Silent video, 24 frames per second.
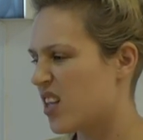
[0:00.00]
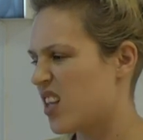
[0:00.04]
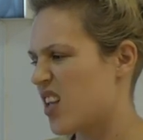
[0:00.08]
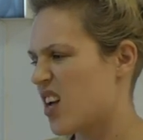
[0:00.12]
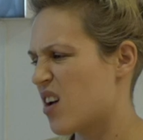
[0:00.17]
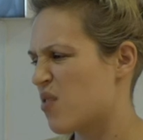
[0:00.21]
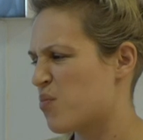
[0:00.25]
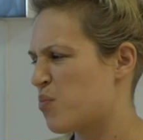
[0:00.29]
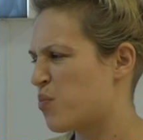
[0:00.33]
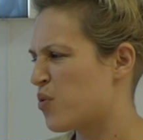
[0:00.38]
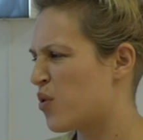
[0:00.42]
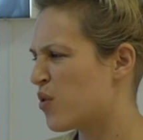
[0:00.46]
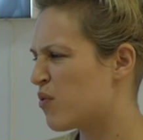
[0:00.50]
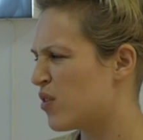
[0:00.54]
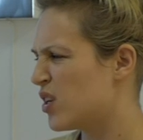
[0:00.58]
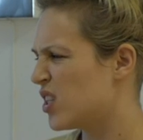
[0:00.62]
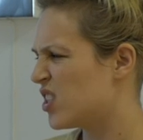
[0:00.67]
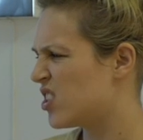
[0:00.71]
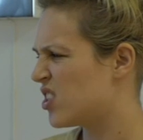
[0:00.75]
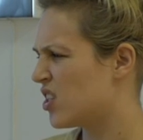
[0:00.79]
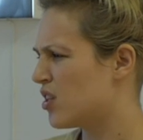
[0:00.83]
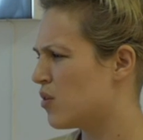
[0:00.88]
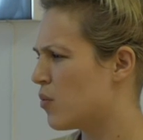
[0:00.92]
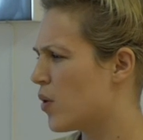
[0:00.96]
and that
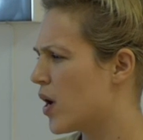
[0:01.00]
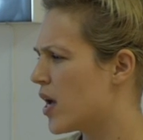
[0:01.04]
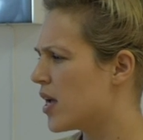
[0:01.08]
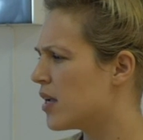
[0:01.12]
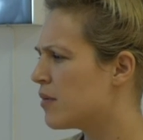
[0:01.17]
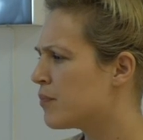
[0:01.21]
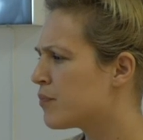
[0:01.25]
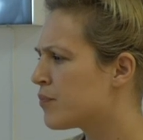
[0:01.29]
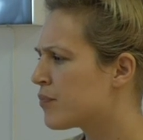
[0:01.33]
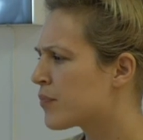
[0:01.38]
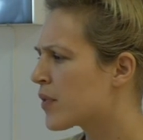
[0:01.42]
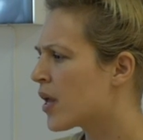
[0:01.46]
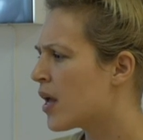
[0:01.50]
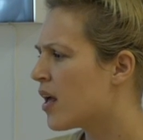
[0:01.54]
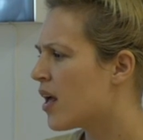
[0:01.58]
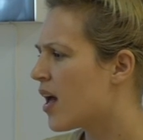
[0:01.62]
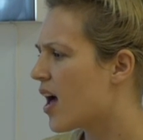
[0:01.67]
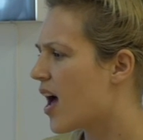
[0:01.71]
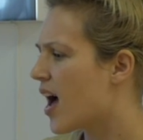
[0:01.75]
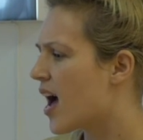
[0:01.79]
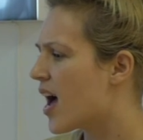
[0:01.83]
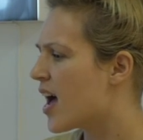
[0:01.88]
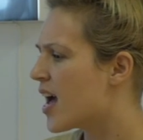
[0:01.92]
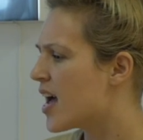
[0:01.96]
privilege in a way.
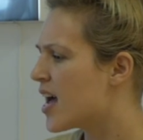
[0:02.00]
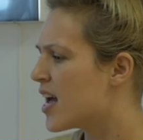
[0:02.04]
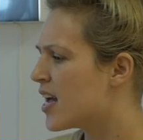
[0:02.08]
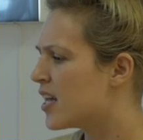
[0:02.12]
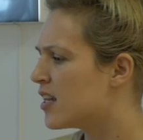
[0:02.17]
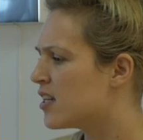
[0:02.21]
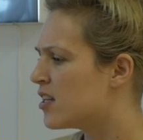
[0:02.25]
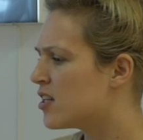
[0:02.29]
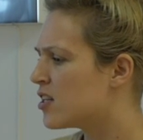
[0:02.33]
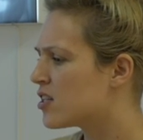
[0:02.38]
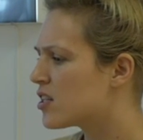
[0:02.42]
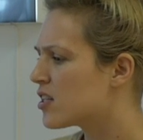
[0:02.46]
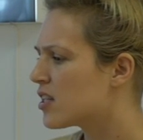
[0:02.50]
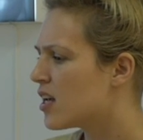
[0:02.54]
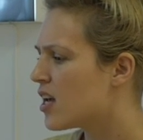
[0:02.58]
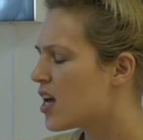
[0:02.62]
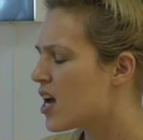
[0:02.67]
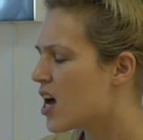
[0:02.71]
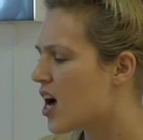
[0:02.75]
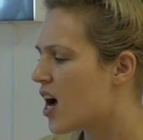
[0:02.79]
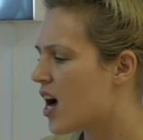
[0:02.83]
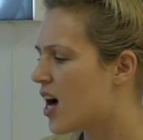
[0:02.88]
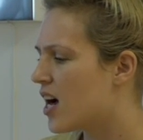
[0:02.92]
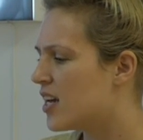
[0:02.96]
And
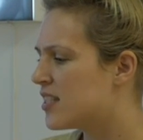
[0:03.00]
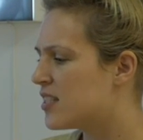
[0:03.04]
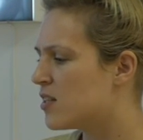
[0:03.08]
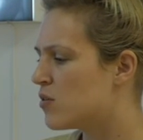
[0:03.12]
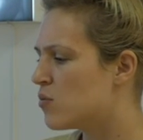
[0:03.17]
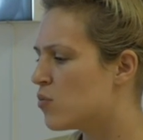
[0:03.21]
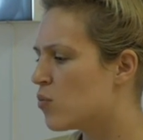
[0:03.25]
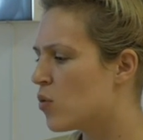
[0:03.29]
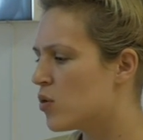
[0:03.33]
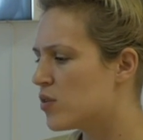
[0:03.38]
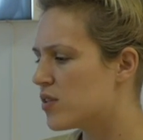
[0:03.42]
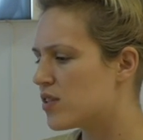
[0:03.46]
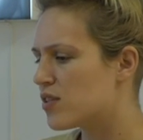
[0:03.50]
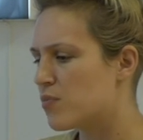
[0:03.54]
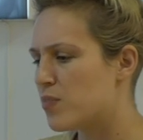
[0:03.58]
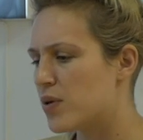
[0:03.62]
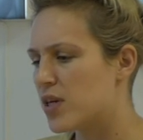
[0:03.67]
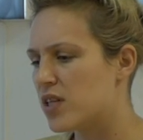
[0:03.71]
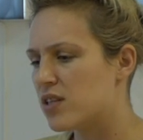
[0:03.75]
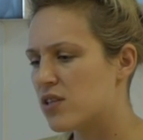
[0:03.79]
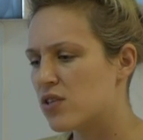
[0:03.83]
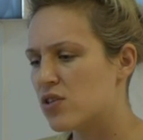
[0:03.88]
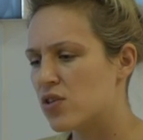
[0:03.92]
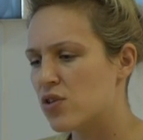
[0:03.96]
I didn't want to
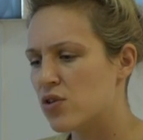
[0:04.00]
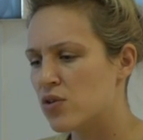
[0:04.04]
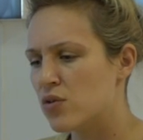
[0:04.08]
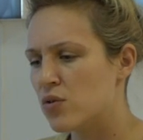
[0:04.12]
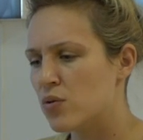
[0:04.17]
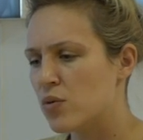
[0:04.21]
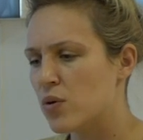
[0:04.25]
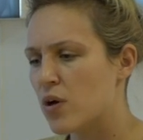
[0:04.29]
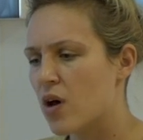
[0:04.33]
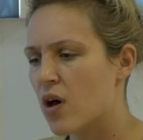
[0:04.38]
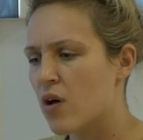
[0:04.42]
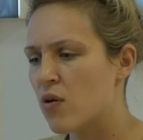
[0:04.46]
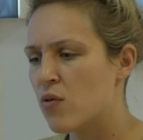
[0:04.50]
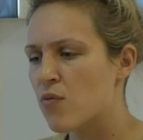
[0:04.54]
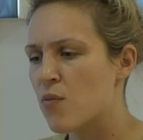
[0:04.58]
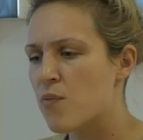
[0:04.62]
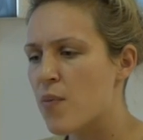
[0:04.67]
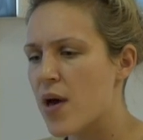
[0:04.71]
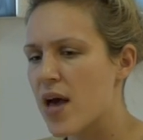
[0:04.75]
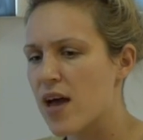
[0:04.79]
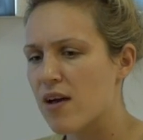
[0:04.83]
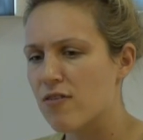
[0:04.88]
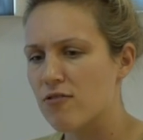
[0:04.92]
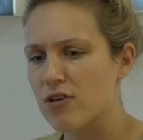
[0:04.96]
be too
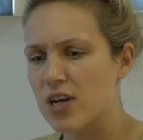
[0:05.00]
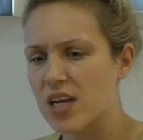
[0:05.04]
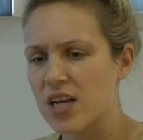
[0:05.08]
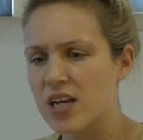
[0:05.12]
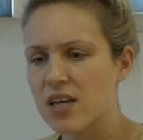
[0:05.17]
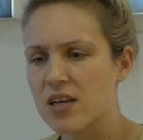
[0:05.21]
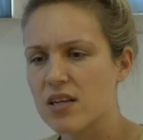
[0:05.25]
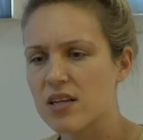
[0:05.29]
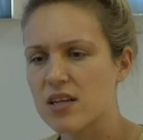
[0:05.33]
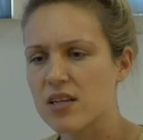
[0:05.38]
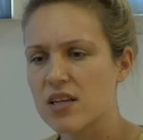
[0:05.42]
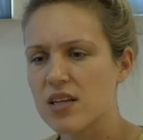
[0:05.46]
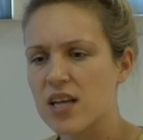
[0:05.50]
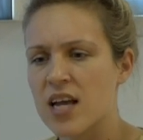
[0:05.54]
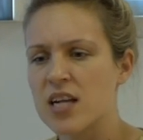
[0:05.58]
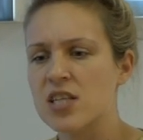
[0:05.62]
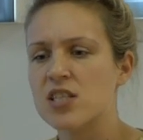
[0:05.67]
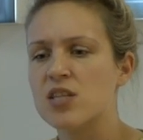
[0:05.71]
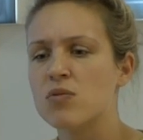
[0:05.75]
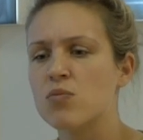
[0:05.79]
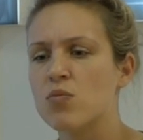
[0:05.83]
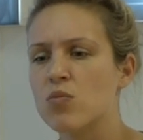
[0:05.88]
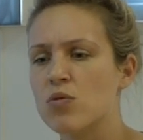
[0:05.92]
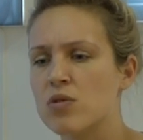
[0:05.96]
overbearing,
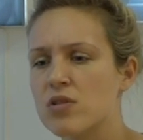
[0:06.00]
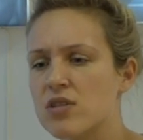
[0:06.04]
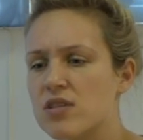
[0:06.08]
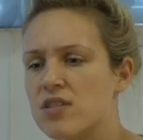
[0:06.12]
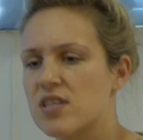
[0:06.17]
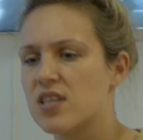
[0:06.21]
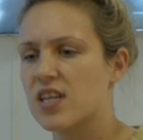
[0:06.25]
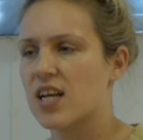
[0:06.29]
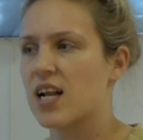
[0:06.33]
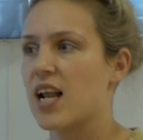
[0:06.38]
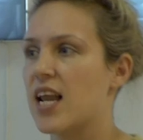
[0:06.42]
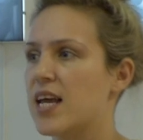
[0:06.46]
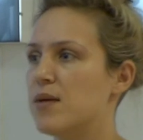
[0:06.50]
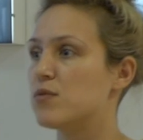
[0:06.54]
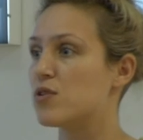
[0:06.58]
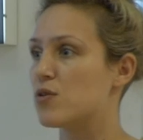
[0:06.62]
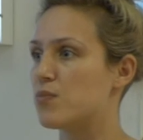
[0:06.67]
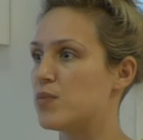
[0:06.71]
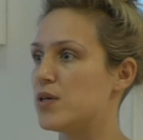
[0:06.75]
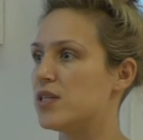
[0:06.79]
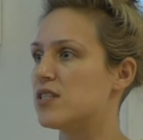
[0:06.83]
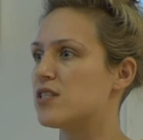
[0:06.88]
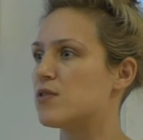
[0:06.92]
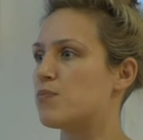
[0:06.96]
and I didn't want to claim
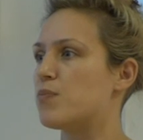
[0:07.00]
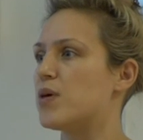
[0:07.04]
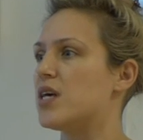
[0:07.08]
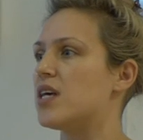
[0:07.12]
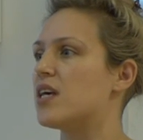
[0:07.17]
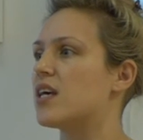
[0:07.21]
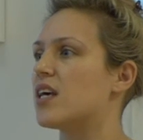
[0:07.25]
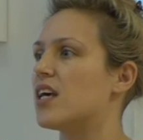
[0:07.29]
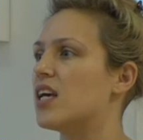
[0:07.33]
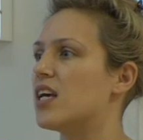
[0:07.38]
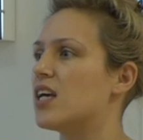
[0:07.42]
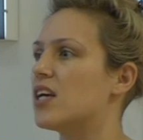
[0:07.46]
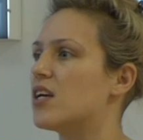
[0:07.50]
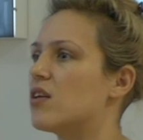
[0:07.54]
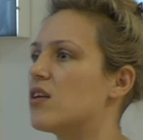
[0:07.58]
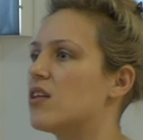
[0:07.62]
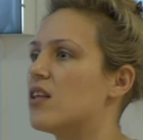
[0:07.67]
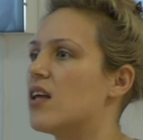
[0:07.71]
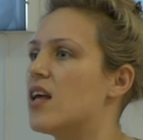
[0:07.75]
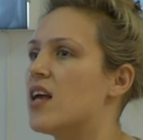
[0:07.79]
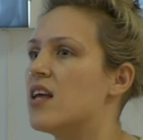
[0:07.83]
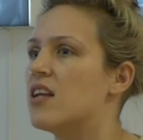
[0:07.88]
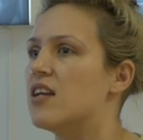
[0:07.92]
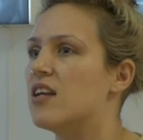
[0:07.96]
to be speaking
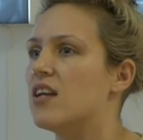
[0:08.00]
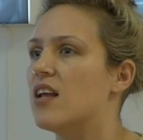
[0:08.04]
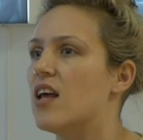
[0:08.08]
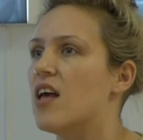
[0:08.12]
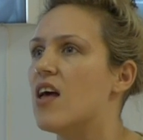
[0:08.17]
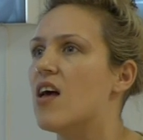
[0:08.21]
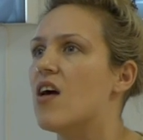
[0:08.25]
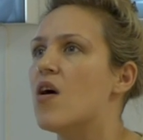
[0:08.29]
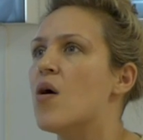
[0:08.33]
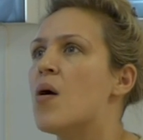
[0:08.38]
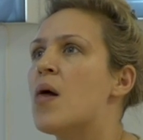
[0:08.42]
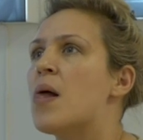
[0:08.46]
in,